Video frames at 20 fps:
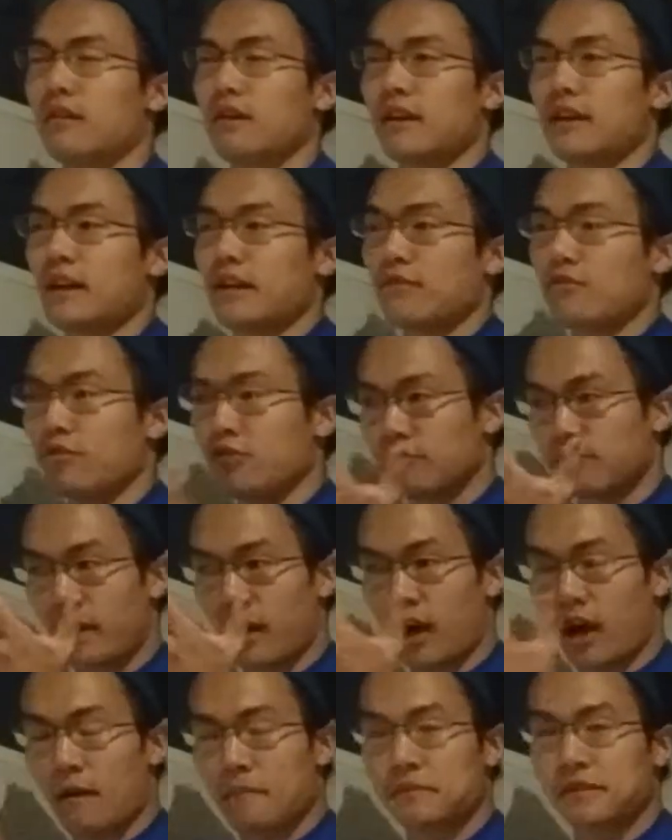and I use my
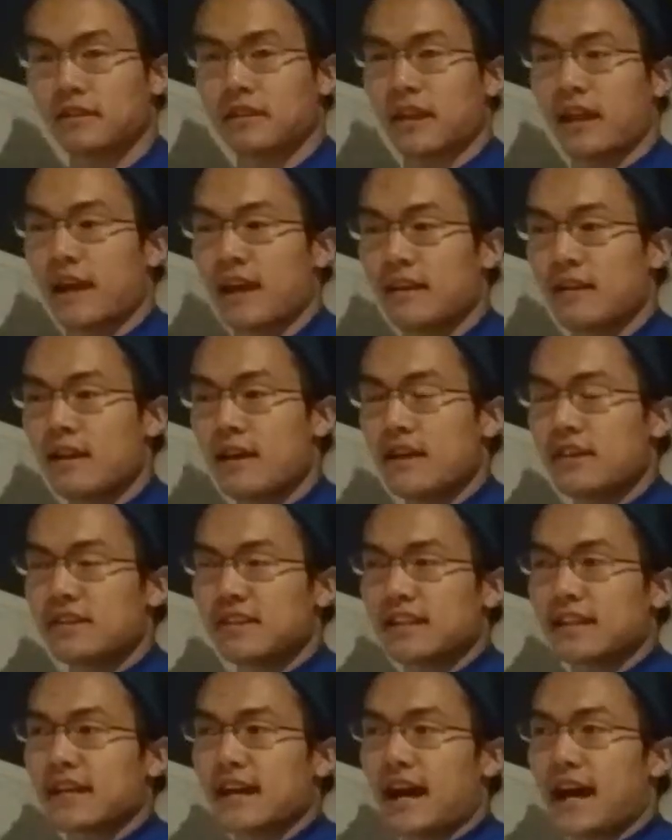opposite hand
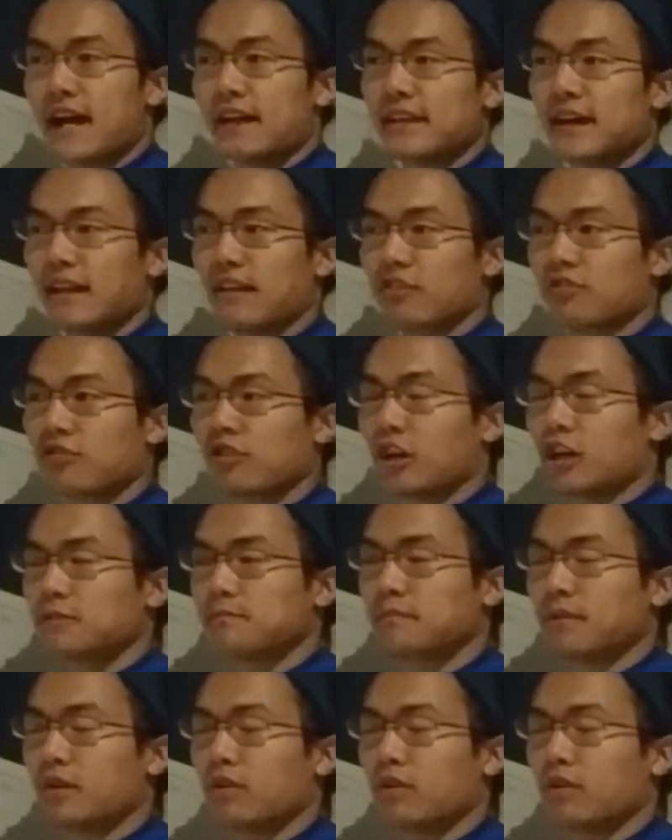to guide that lacrosse